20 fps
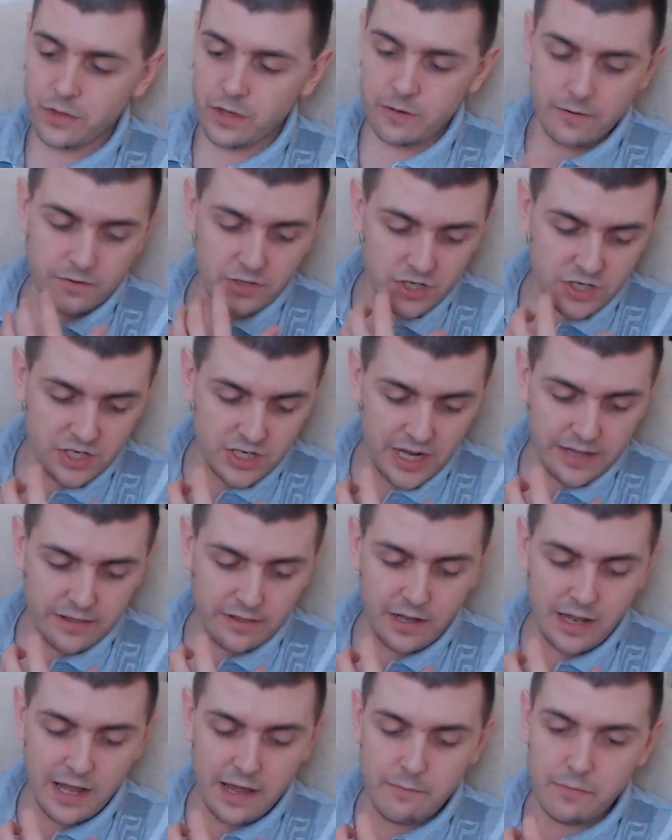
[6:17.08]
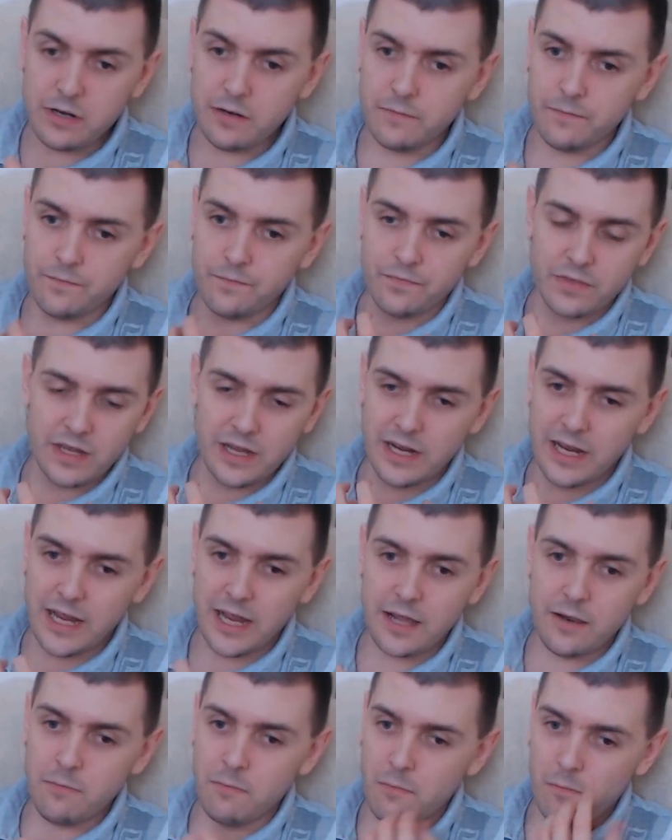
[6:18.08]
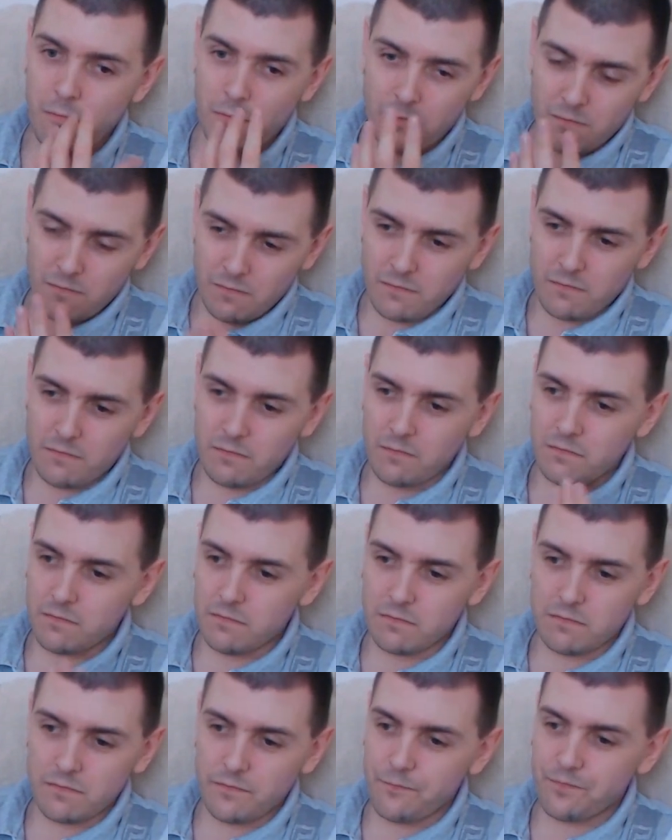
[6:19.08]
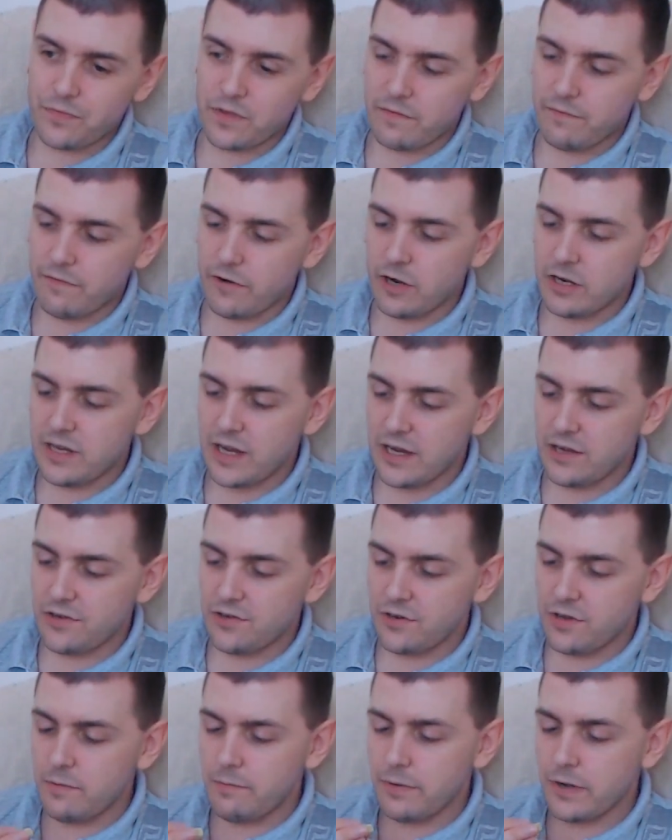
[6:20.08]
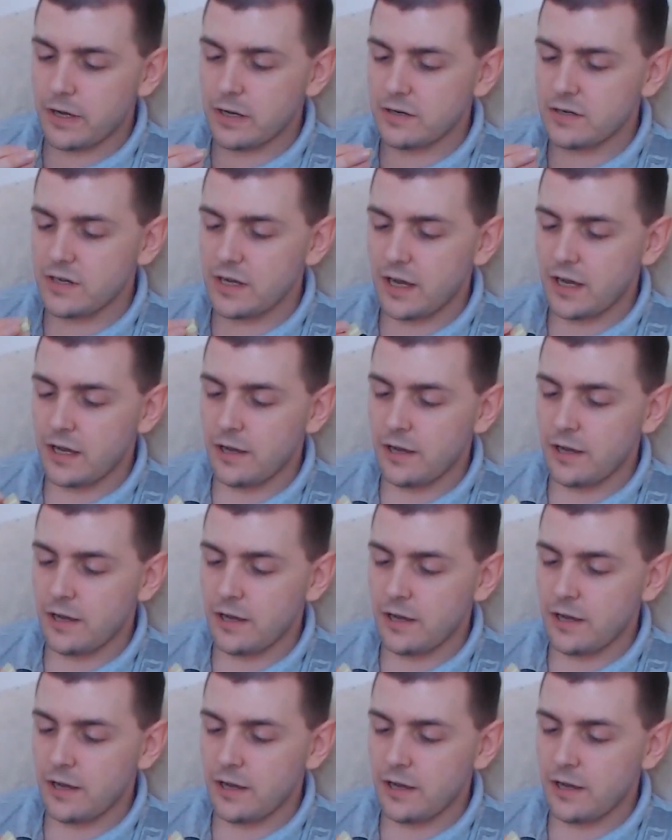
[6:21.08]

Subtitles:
We just had the lemon. Again, very tasty, but